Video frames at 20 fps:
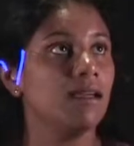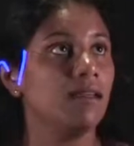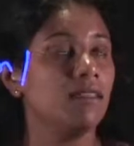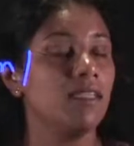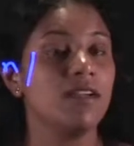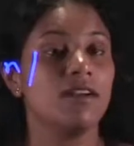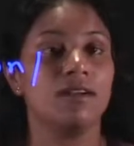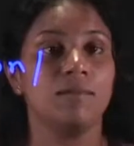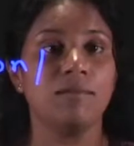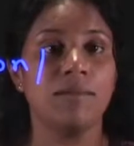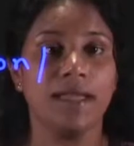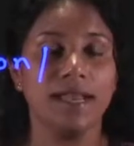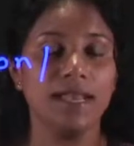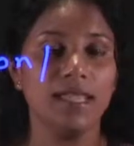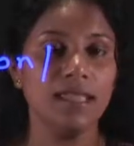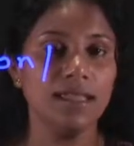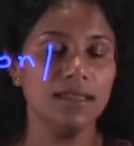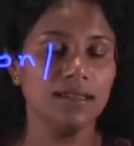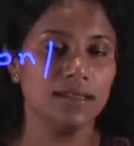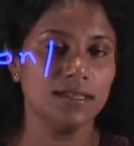There are
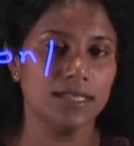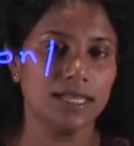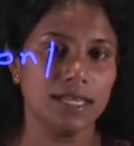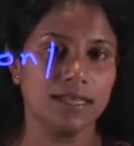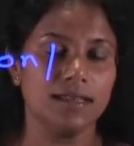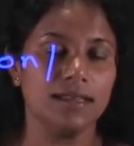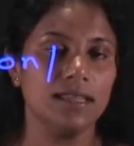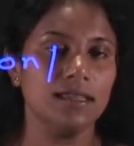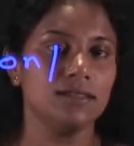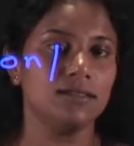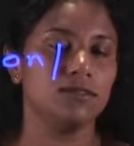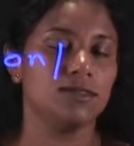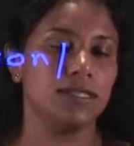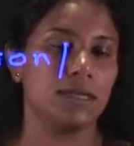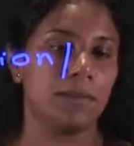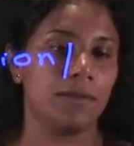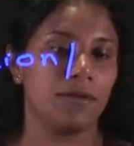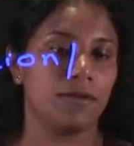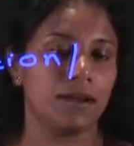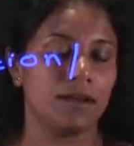many techniques to
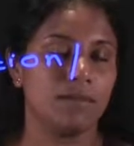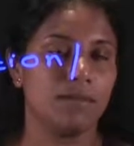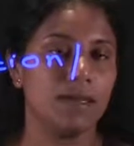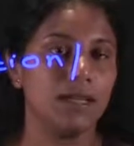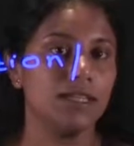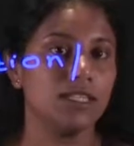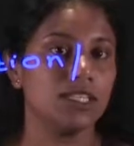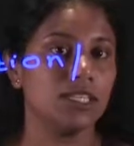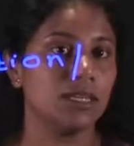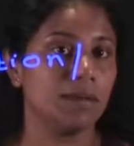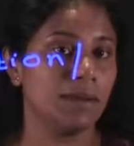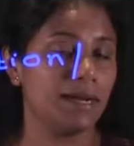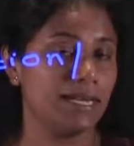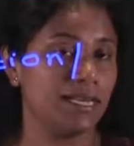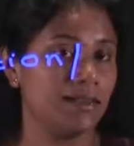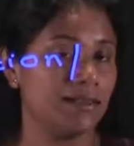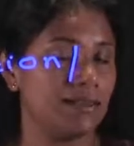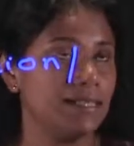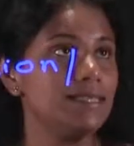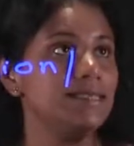separate mixture, but
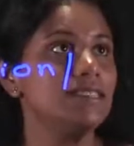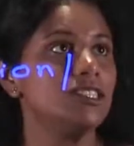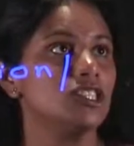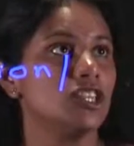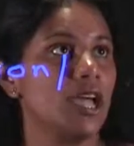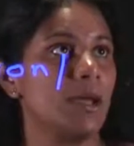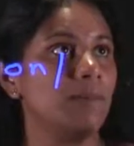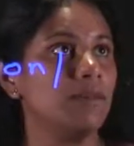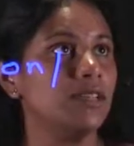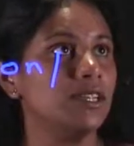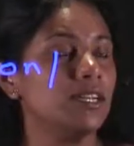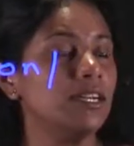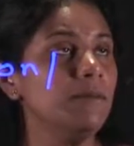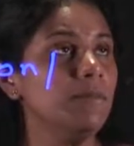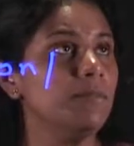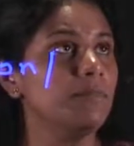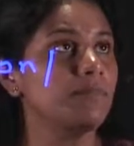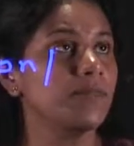in this chapter,